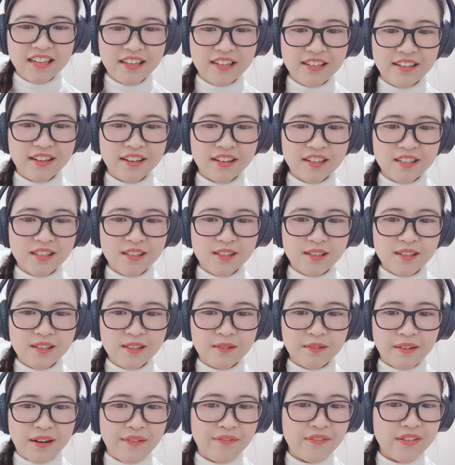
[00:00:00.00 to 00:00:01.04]
not
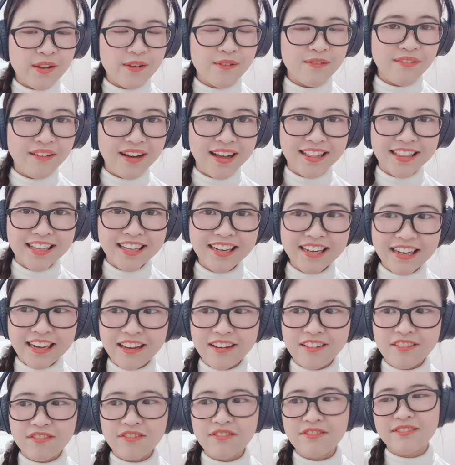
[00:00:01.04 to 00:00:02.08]
driving well
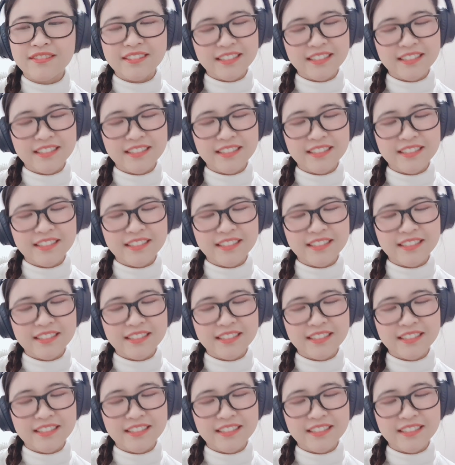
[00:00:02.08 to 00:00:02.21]
enough.